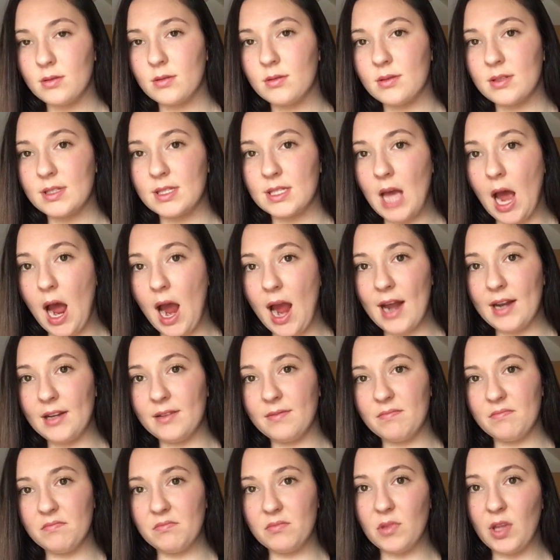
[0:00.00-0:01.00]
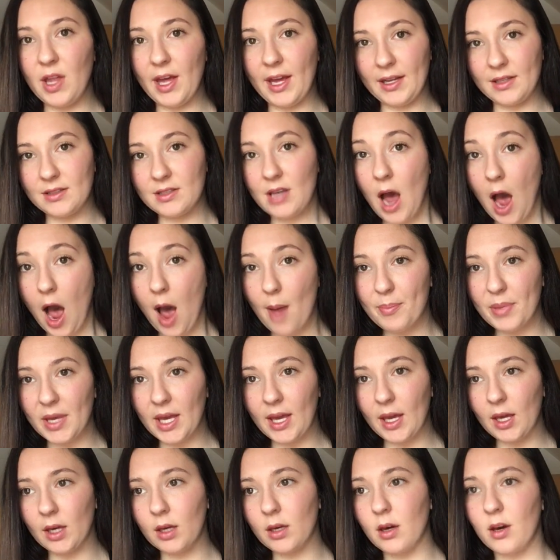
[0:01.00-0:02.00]
side
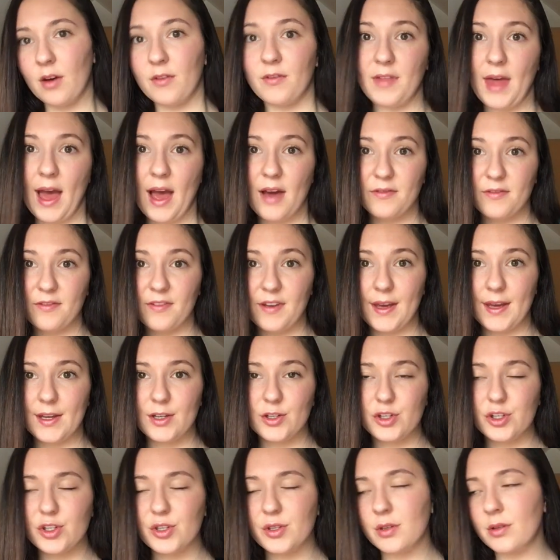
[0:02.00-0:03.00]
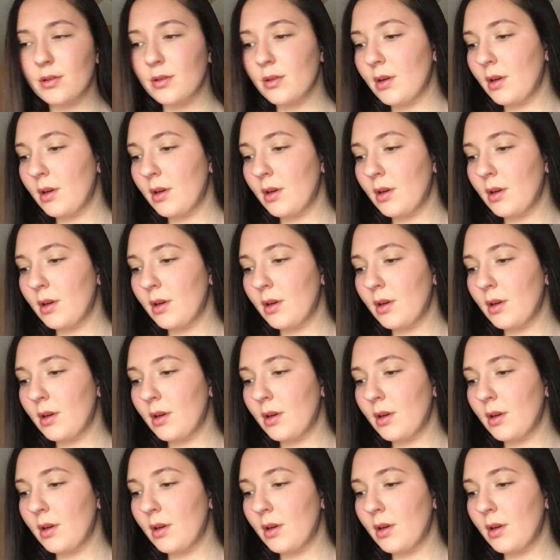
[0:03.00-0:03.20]
topping of that fish,